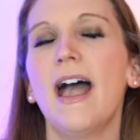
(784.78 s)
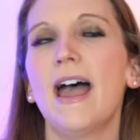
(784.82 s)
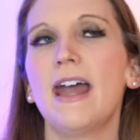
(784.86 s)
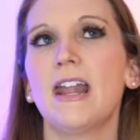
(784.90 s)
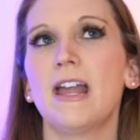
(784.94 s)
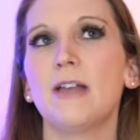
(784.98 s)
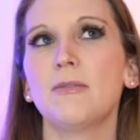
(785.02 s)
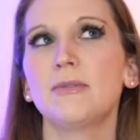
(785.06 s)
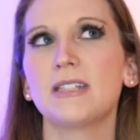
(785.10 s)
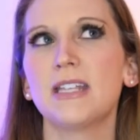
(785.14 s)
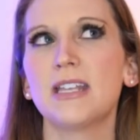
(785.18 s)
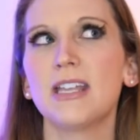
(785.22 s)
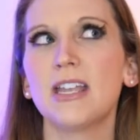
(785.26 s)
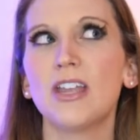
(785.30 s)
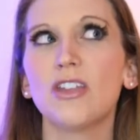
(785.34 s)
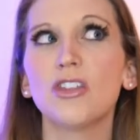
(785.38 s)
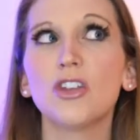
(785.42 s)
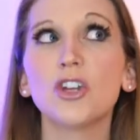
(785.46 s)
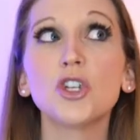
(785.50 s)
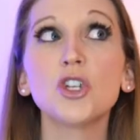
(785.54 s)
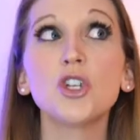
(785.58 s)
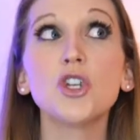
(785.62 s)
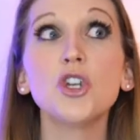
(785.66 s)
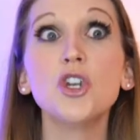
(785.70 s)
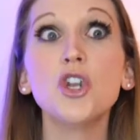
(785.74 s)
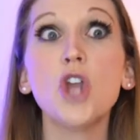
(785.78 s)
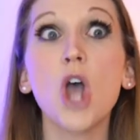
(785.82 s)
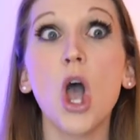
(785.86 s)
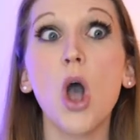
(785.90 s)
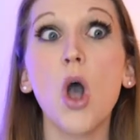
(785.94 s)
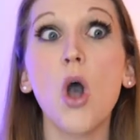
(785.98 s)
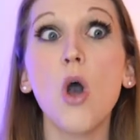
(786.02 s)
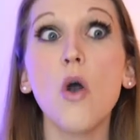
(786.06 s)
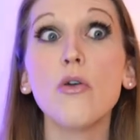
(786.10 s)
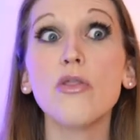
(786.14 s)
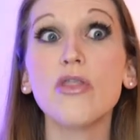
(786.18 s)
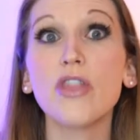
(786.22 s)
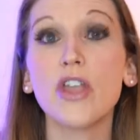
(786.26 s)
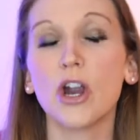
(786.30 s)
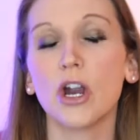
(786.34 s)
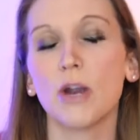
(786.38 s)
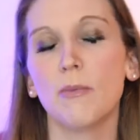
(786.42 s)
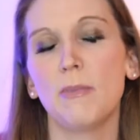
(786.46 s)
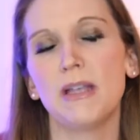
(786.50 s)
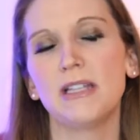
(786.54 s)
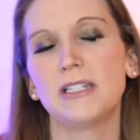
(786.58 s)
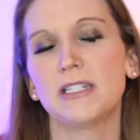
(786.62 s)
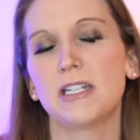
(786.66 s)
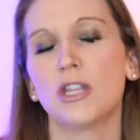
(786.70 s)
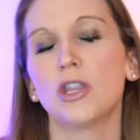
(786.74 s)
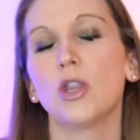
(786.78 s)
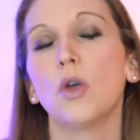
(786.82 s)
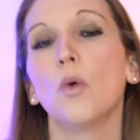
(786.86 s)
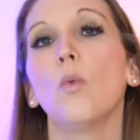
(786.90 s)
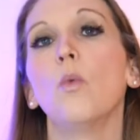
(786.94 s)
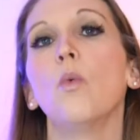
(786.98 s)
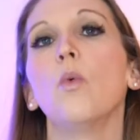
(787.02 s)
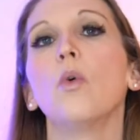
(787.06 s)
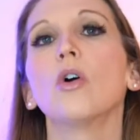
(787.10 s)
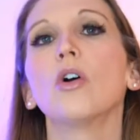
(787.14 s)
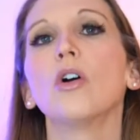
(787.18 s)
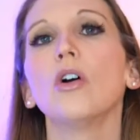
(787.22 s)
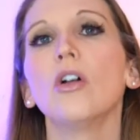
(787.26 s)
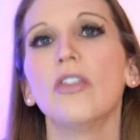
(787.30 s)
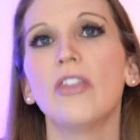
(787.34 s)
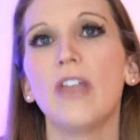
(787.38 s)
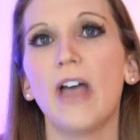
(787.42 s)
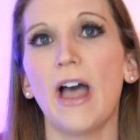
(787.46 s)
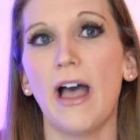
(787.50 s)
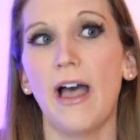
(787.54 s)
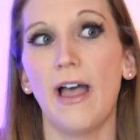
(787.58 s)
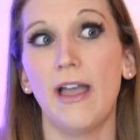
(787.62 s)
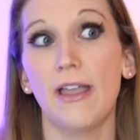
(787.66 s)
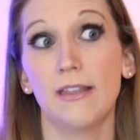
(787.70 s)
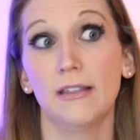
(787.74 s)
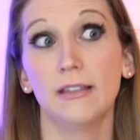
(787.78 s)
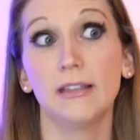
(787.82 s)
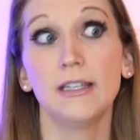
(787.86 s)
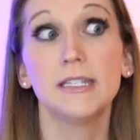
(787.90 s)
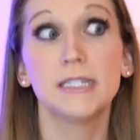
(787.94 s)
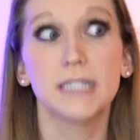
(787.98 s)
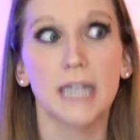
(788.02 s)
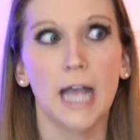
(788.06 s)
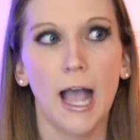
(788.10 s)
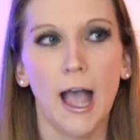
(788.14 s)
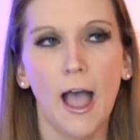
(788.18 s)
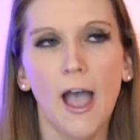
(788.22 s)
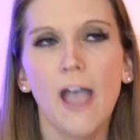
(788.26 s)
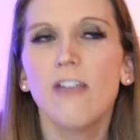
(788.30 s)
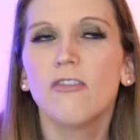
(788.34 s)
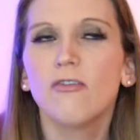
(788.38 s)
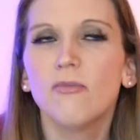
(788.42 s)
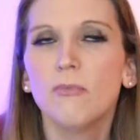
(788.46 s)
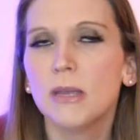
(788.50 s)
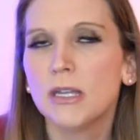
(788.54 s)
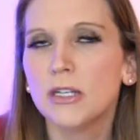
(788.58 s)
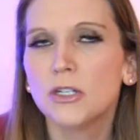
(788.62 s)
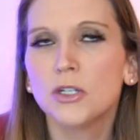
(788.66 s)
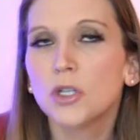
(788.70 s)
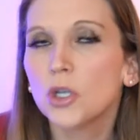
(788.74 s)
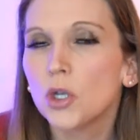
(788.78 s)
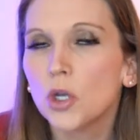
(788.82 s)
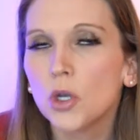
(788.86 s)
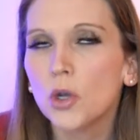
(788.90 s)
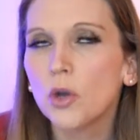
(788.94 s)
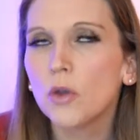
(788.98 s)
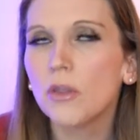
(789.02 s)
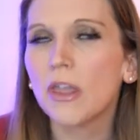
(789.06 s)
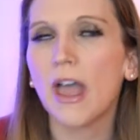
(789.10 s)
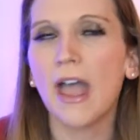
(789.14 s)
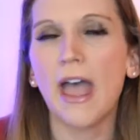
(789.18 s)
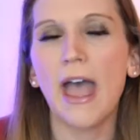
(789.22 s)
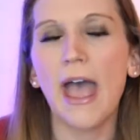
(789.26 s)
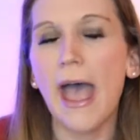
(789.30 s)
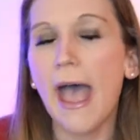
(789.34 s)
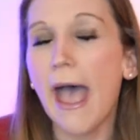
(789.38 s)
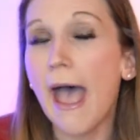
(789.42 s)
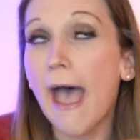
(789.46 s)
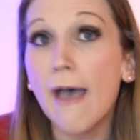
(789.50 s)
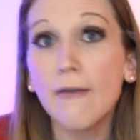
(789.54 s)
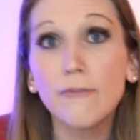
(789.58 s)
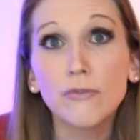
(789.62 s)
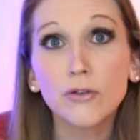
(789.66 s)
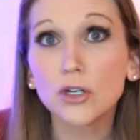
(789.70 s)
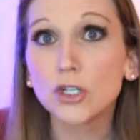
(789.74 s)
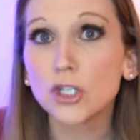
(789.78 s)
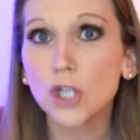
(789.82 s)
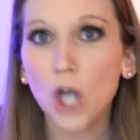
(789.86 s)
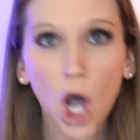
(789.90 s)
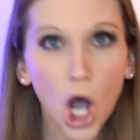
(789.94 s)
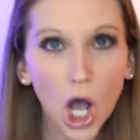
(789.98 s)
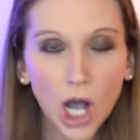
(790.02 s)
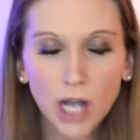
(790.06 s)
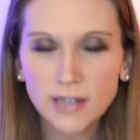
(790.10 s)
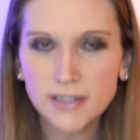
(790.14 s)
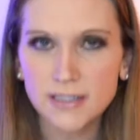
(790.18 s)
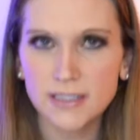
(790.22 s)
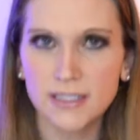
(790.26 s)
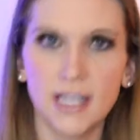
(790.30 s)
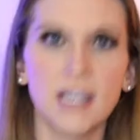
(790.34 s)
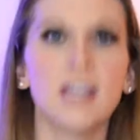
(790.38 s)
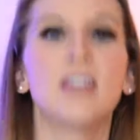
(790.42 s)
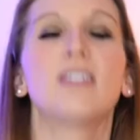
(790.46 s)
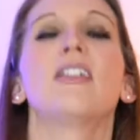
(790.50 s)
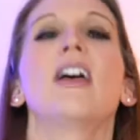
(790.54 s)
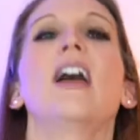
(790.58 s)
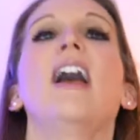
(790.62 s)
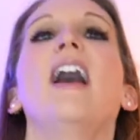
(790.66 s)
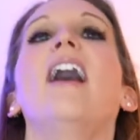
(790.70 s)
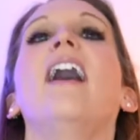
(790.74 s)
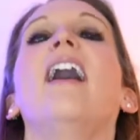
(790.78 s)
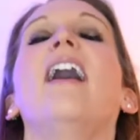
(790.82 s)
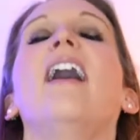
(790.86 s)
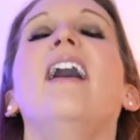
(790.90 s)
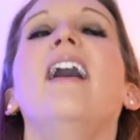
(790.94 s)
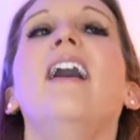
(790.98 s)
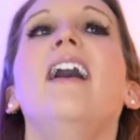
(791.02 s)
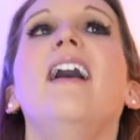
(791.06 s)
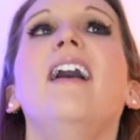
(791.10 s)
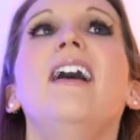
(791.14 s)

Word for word: And I was thinking, there's no therapist in the world that, at least I've been to, that ever talks like that.